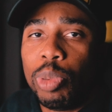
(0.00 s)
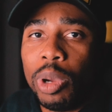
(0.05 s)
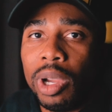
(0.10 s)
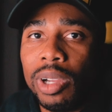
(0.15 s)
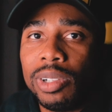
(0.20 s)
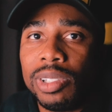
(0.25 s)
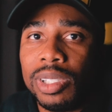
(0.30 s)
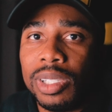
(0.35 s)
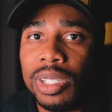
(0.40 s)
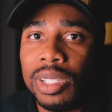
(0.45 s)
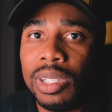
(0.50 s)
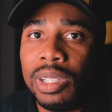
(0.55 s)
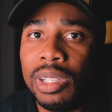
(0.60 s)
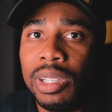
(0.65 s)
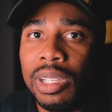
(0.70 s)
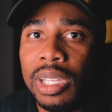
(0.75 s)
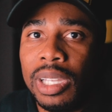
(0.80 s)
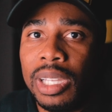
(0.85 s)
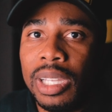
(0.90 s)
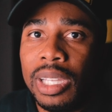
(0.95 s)
person.
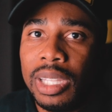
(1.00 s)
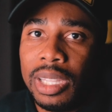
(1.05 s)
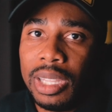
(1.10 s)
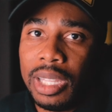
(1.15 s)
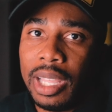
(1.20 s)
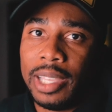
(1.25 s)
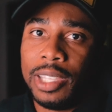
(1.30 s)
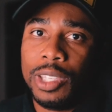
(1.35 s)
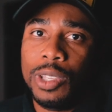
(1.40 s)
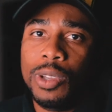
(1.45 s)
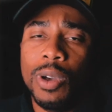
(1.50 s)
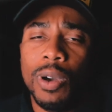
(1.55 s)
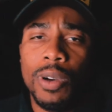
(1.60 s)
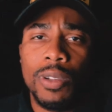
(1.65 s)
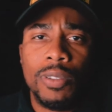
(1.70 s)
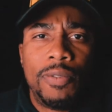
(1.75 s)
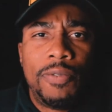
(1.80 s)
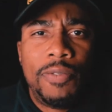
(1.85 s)
Like, you're gonna